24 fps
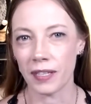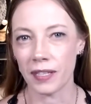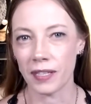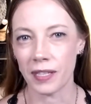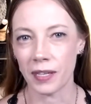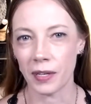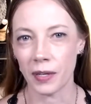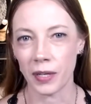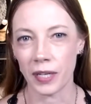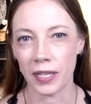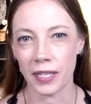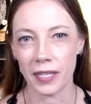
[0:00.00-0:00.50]

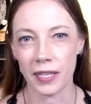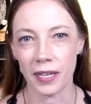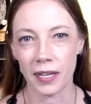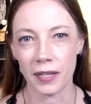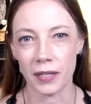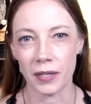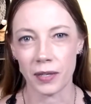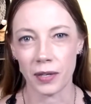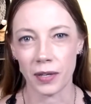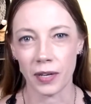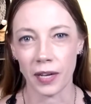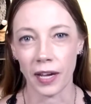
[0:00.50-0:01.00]
series
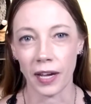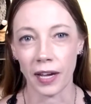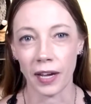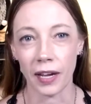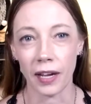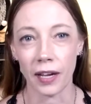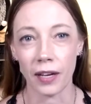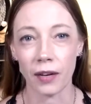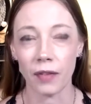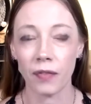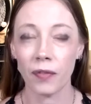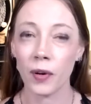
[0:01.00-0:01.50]
yesterday,
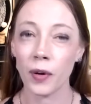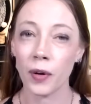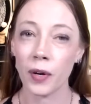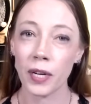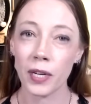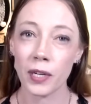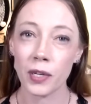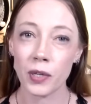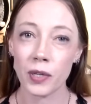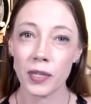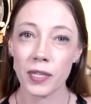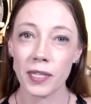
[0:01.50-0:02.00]
and if you're
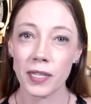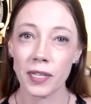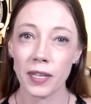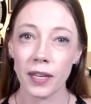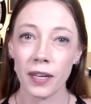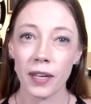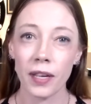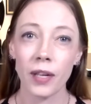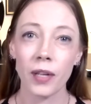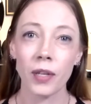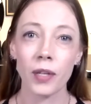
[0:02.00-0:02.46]
interested,